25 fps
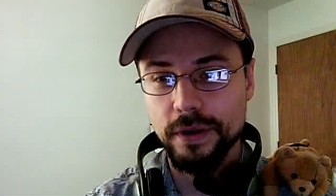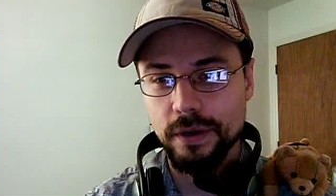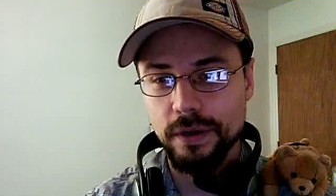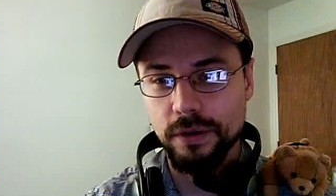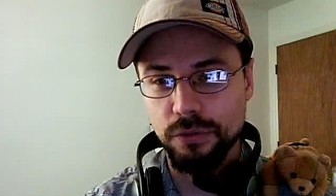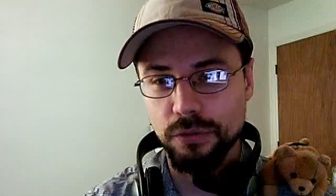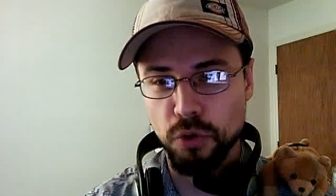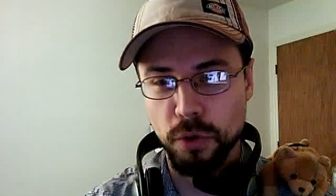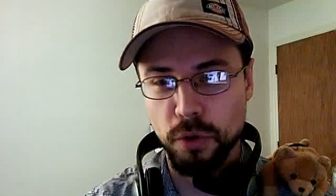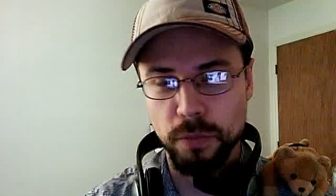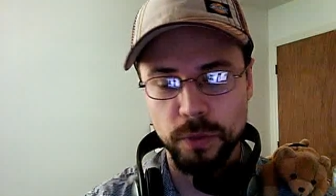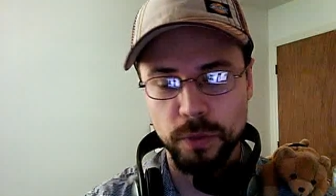
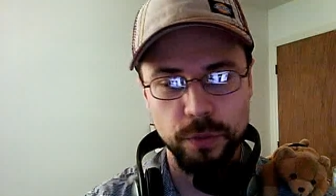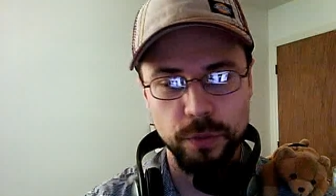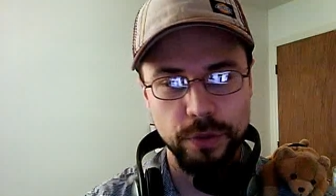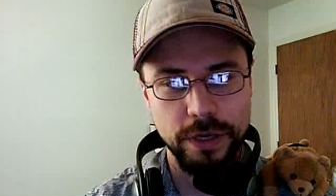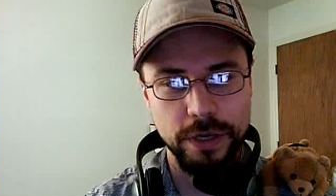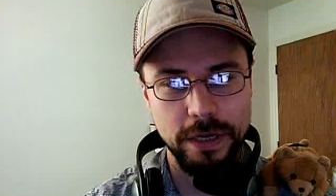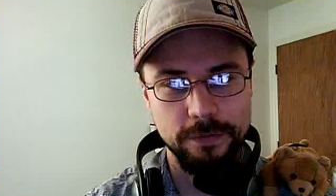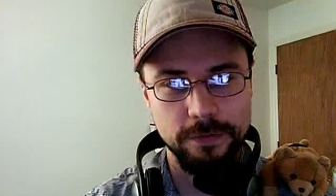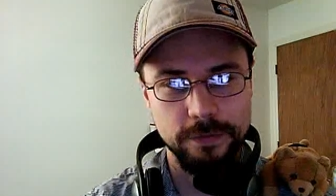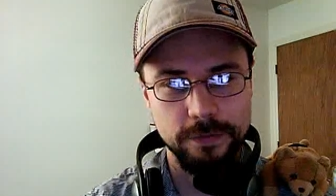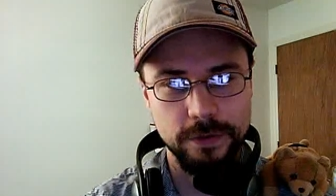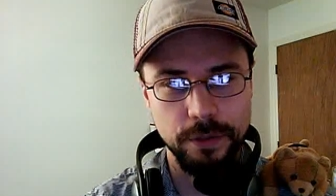Normally we
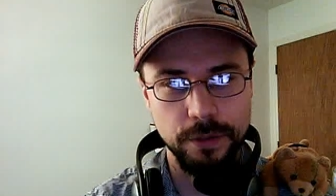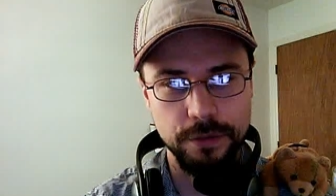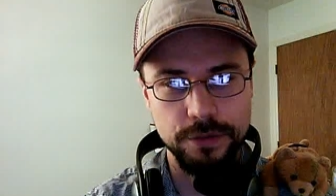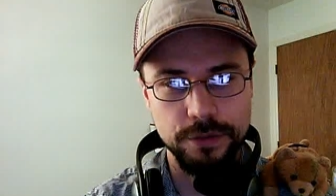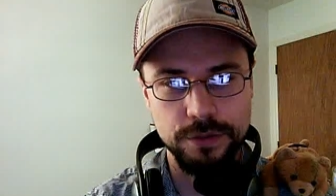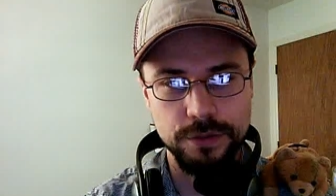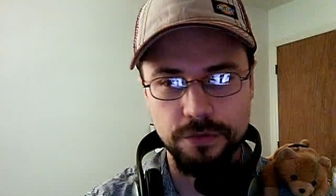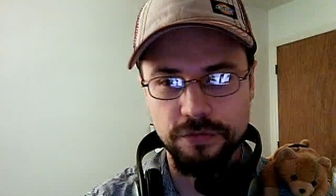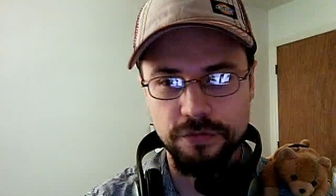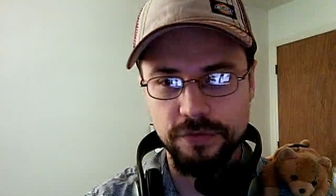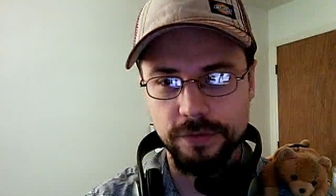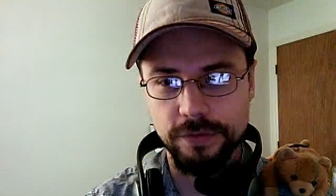have close
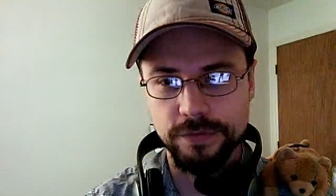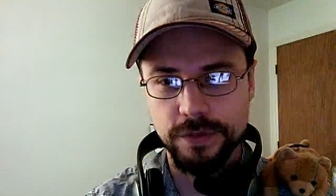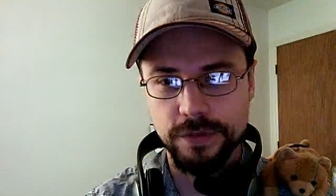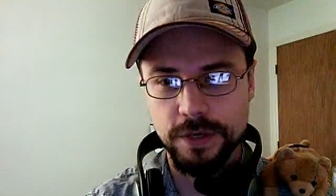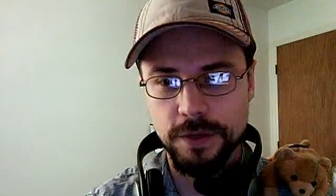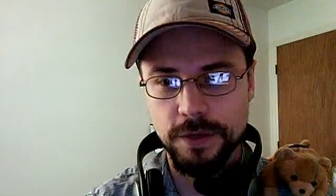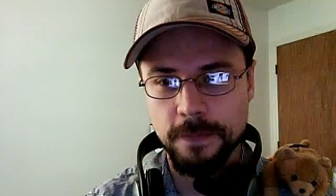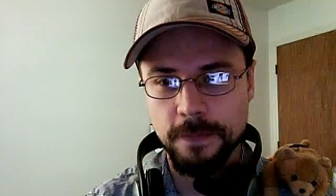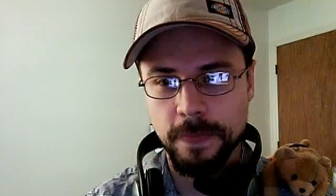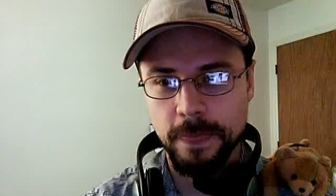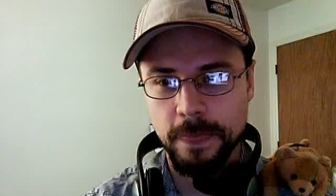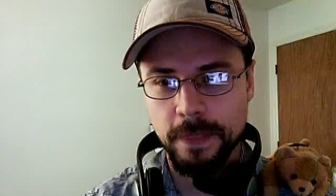to
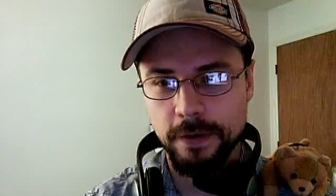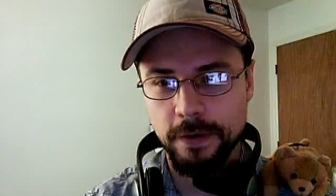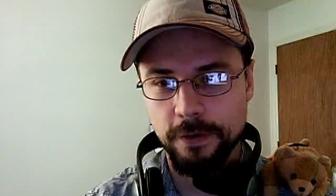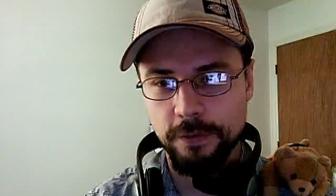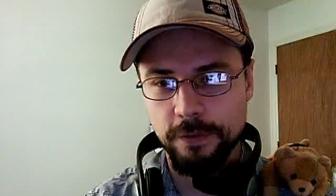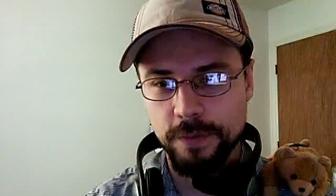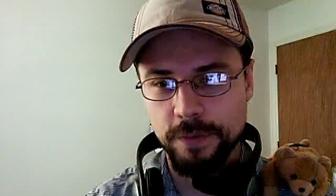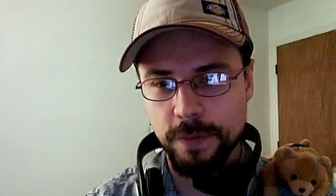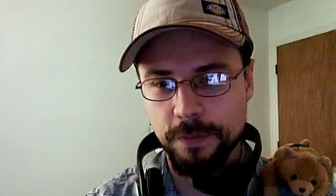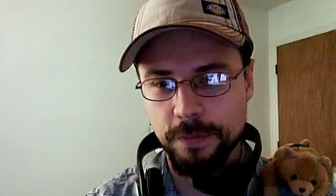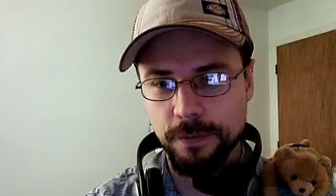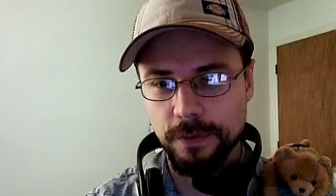50
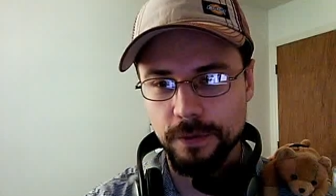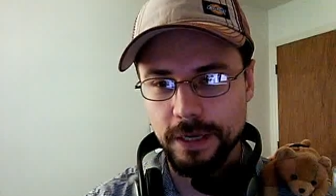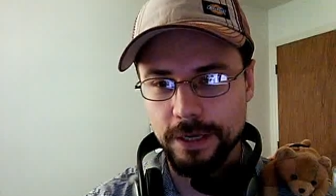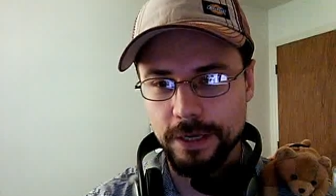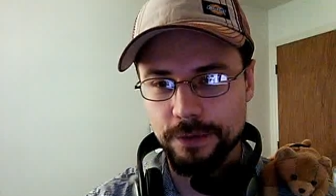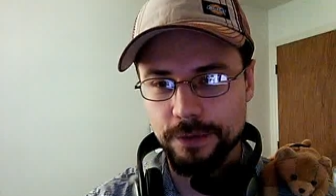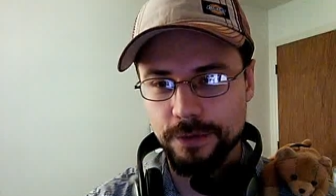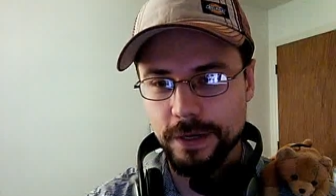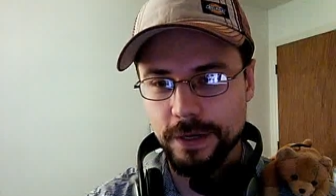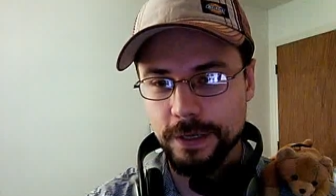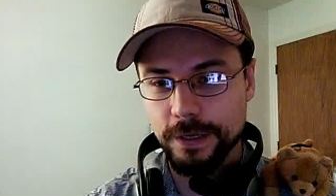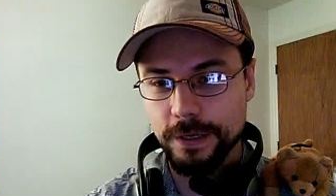of people like
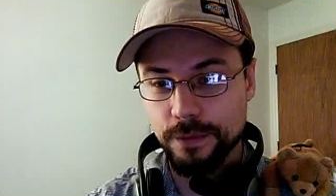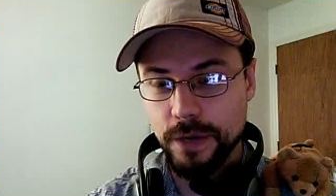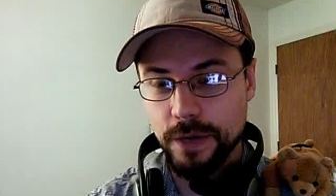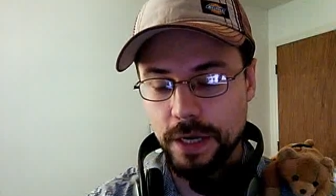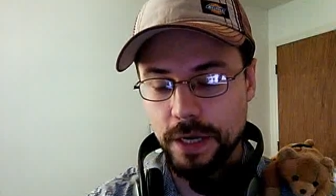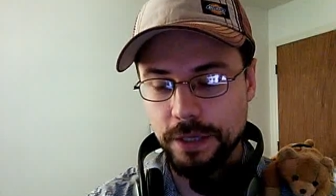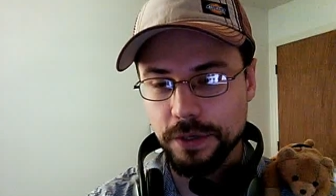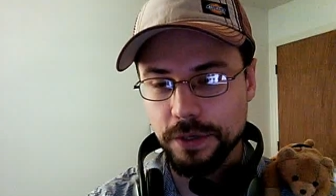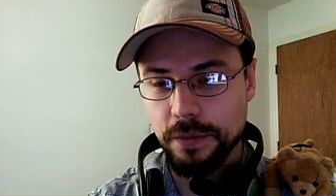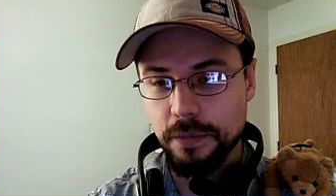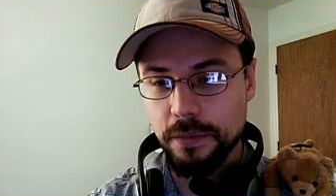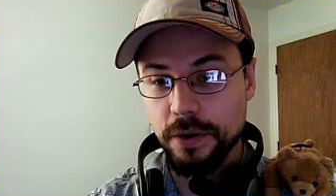running
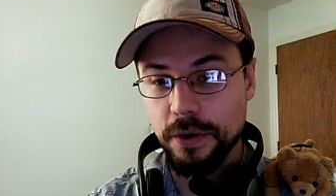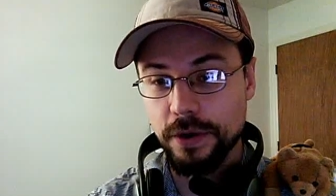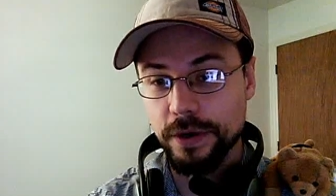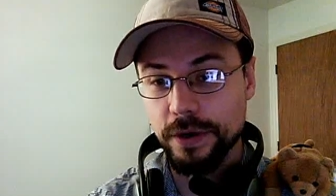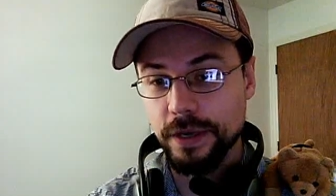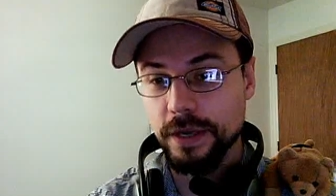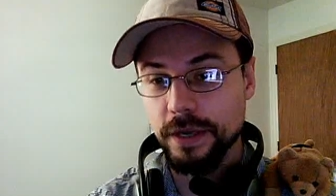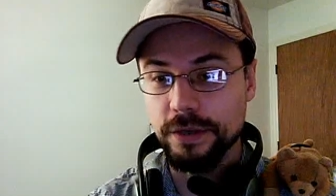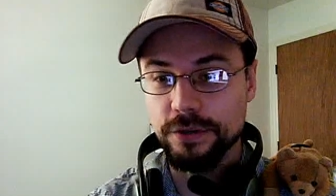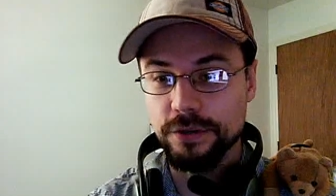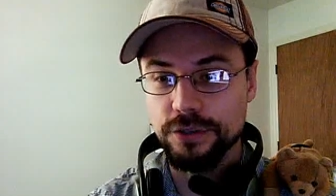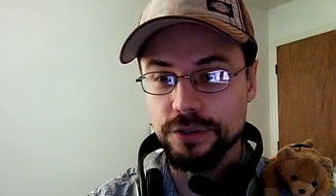around in the mar
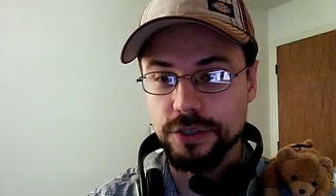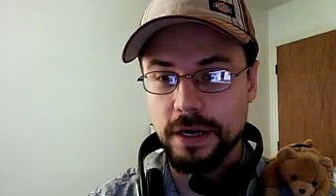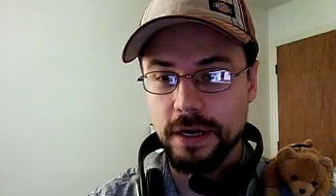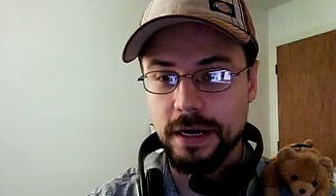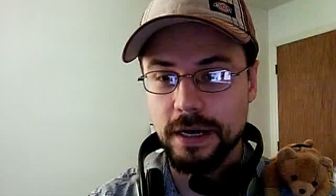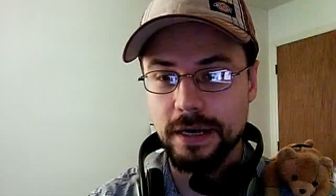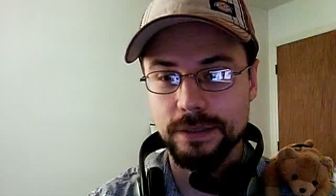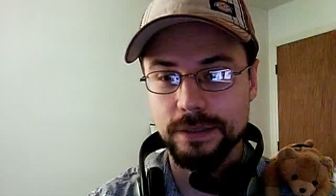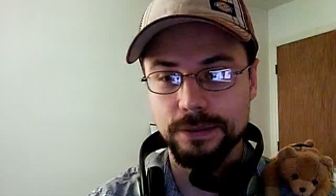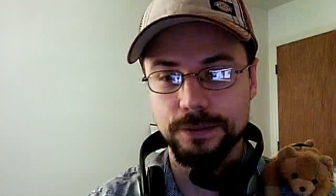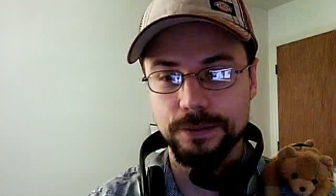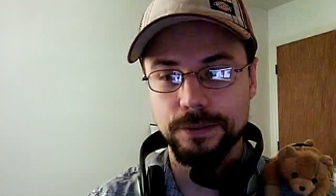getting
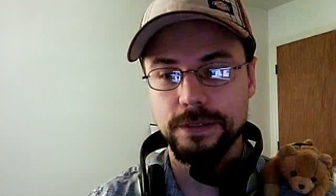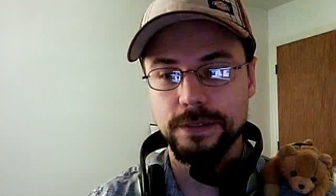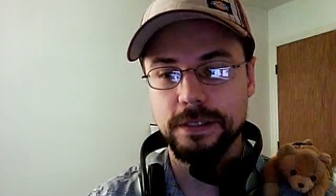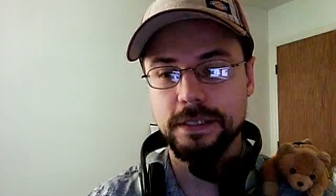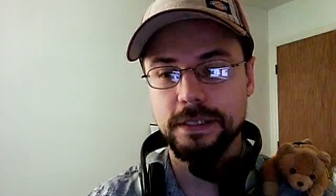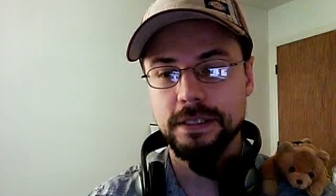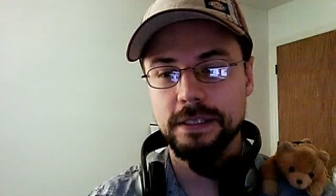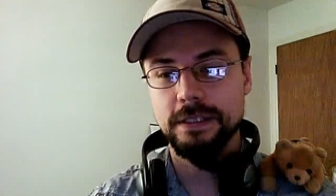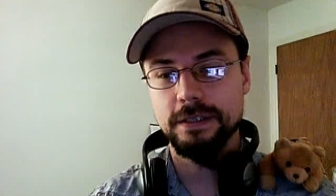shot or